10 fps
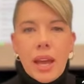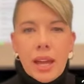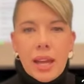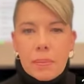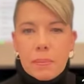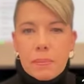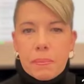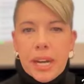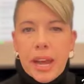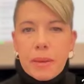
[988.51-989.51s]

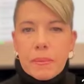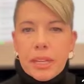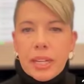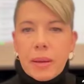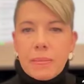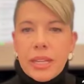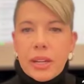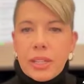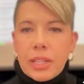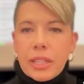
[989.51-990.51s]
But I'm going to come
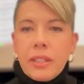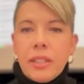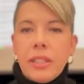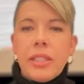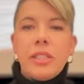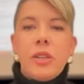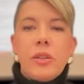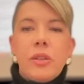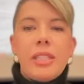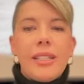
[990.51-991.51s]
down here to
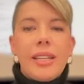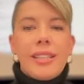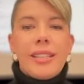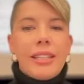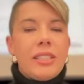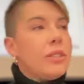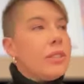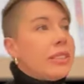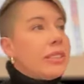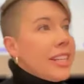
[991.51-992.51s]
those dots. Those
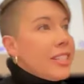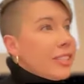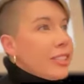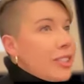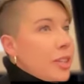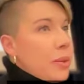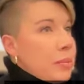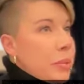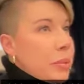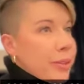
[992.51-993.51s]
little dots are so
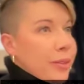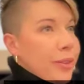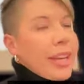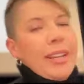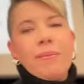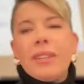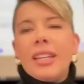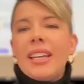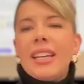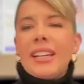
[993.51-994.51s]
important, right?
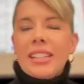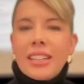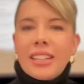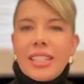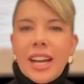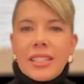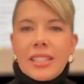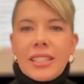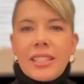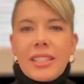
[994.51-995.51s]
Click on the
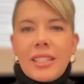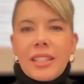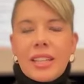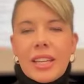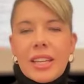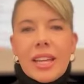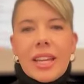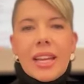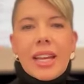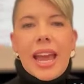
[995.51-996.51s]
dots
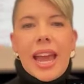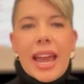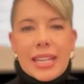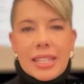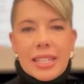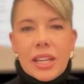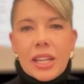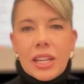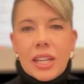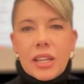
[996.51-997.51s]
and
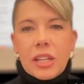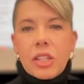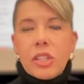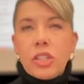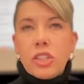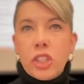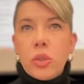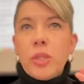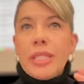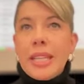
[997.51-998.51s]

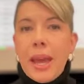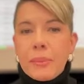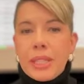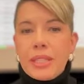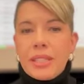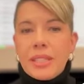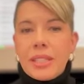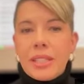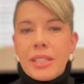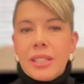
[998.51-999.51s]
choose templates
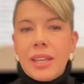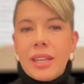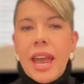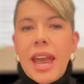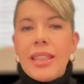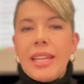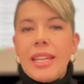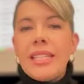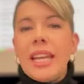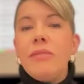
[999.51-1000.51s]
and
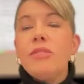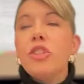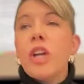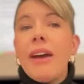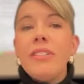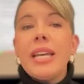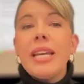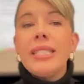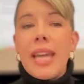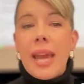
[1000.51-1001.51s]
then save draft
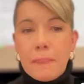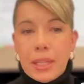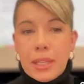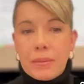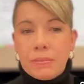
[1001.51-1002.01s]
as template.